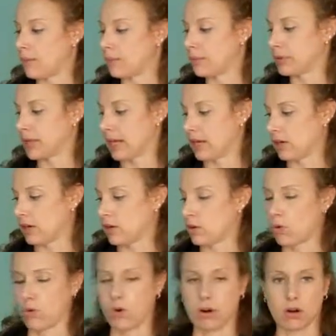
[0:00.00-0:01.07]
player
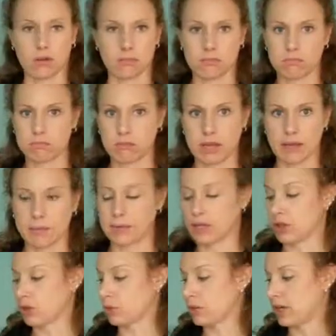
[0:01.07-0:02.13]
or
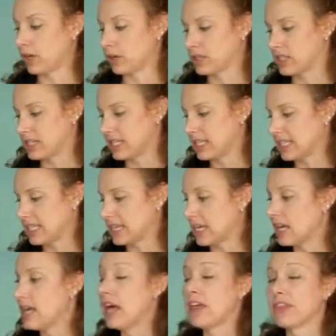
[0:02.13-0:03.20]
MP3 or CD.
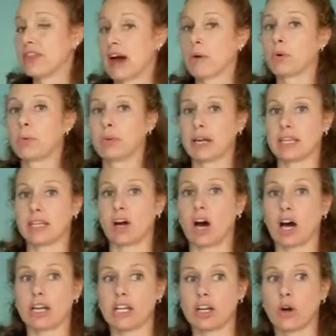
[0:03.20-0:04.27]
That will play the
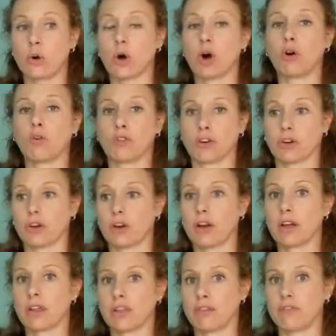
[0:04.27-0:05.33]
audio over
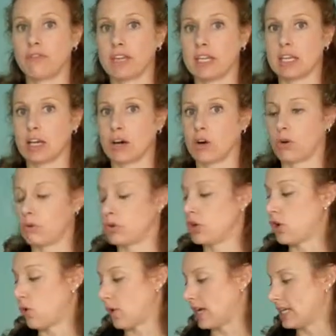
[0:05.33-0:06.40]
the video
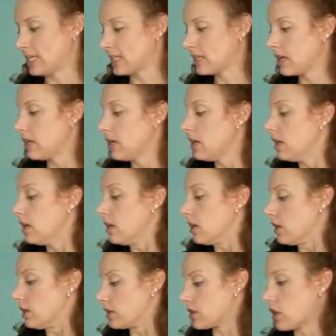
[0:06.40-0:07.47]
noise.
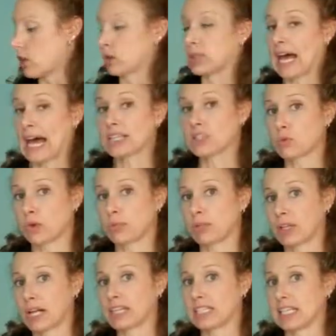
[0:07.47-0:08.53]
So last one
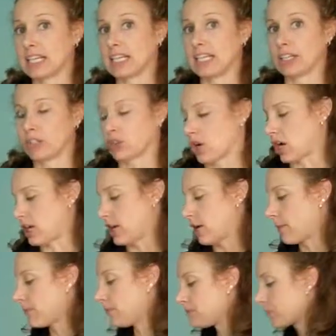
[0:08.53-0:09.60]
plugged in is your
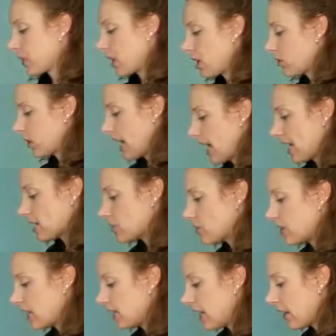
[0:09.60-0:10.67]
audio. Okay, so
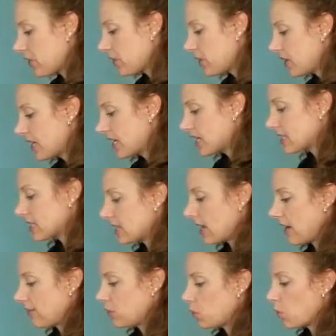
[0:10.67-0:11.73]
then the other thing is,
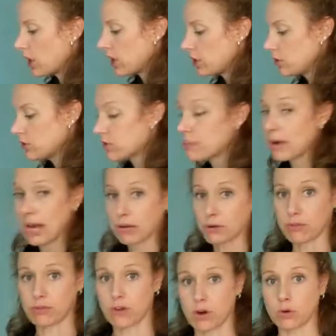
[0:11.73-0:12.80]
if you want to use a
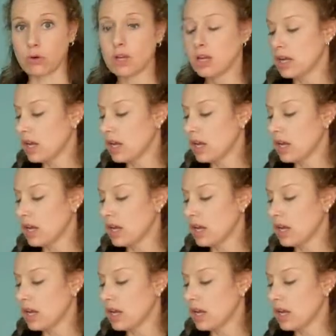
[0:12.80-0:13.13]
microphone,